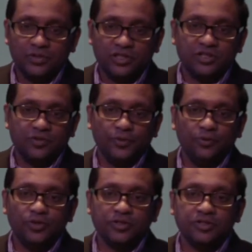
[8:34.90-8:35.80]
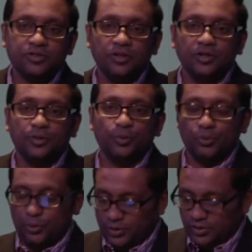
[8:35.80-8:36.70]
Just a few verses earlier, when
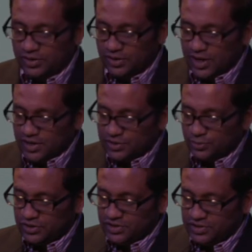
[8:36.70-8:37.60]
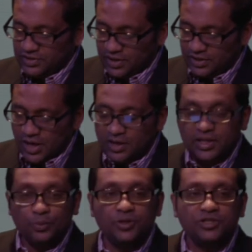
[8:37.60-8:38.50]
what we looked at last week, Jesus said
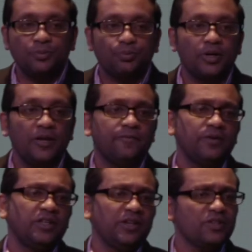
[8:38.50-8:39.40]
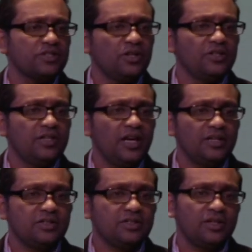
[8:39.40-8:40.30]
that we should pray, forgive us our
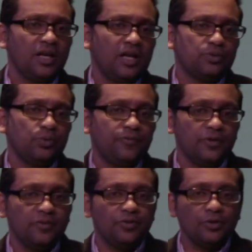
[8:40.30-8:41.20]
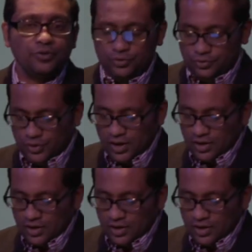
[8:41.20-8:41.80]
debts as we forgive those who